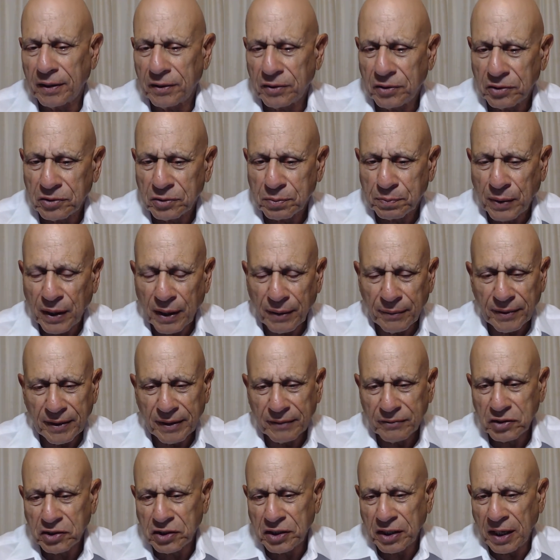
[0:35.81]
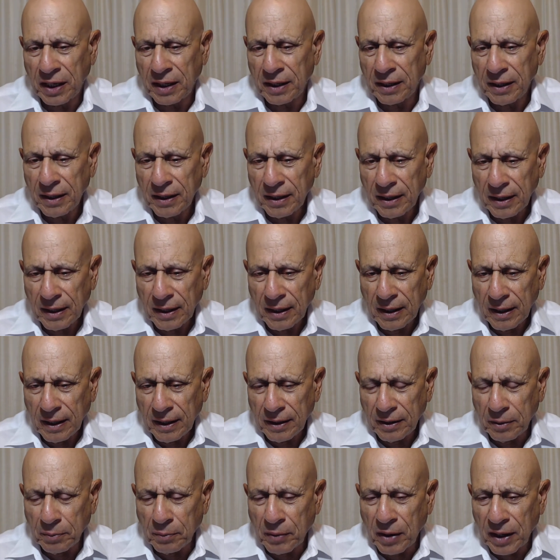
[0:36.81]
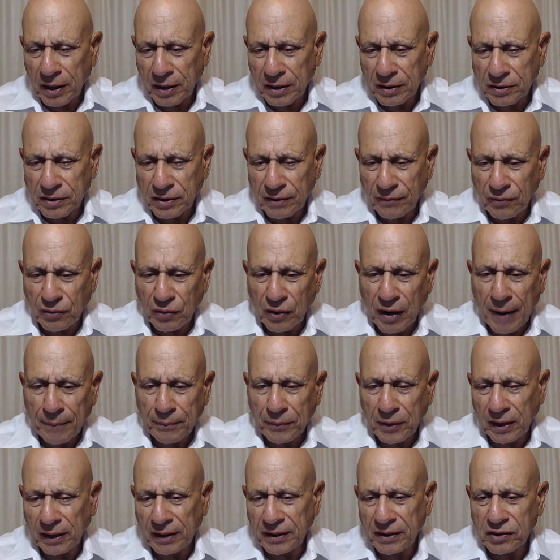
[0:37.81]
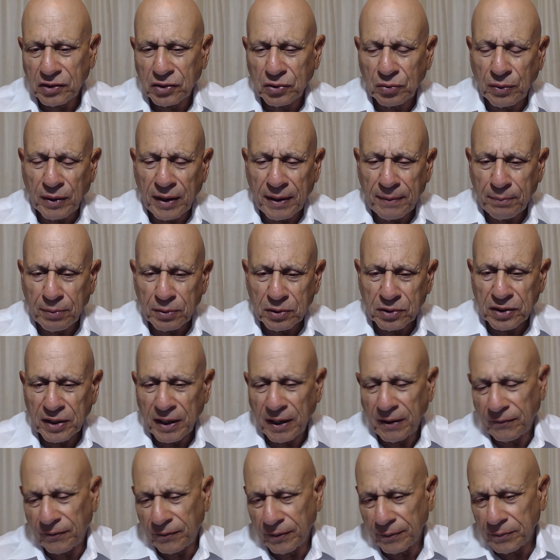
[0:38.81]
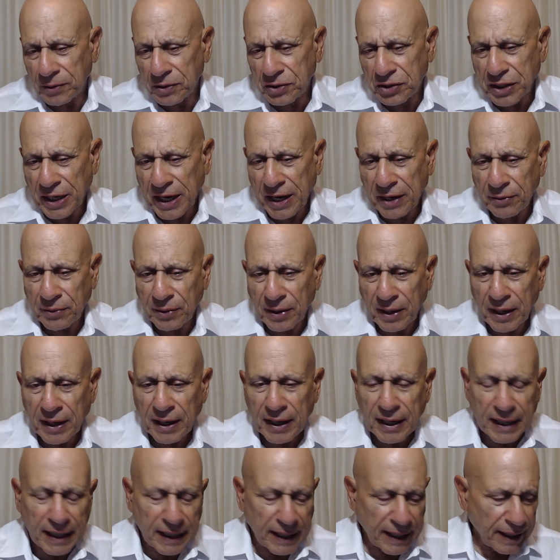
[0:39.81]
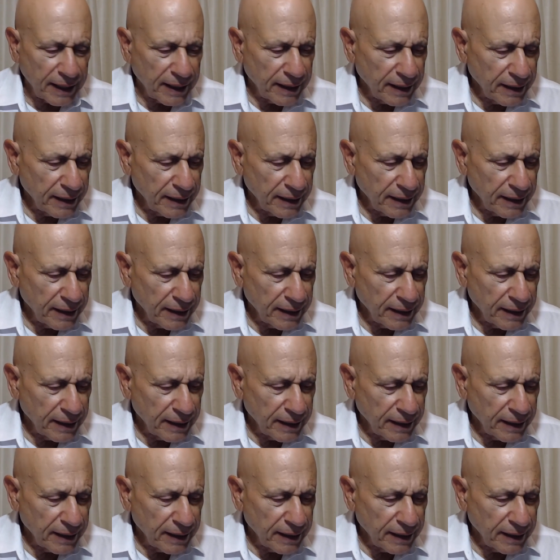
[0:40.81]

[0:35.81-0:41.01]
You probably have seen the markets have dropped at least 20% from the January high.